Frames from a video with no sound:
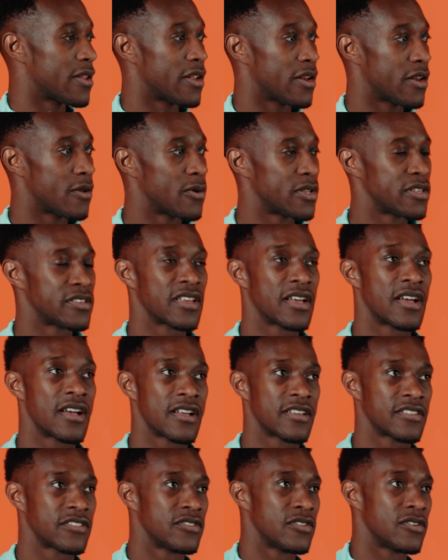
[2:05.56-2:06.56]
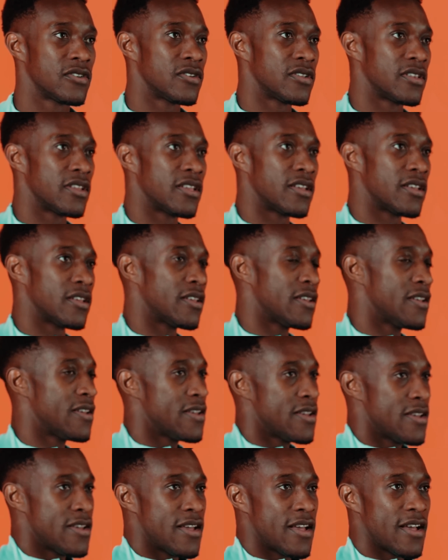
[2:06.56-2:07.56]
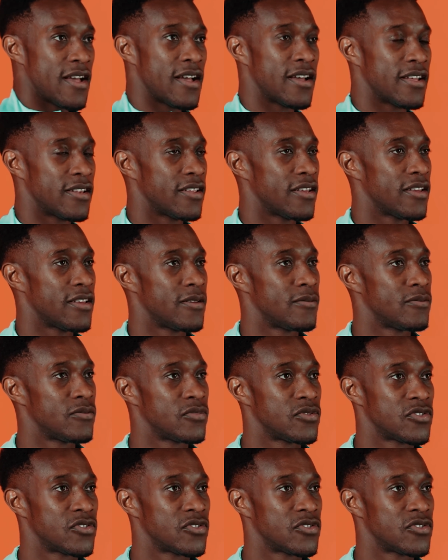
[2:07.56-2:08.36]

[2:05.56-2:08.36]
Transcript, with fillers: And then I went to Arsenal, and uh, I had um,